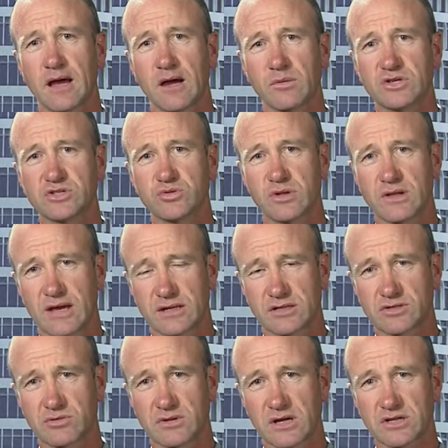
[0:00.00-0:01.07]
We saw the
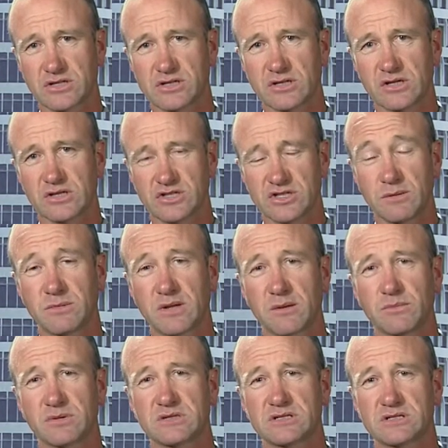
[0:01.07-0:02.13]
largest reduction in sheep
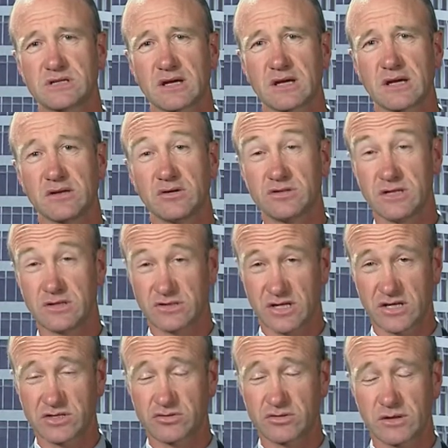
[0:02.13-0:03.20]
numbers in New Zealand's
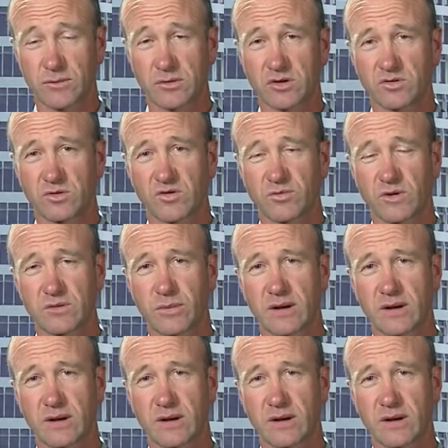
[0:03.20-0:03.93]
history on a 12-month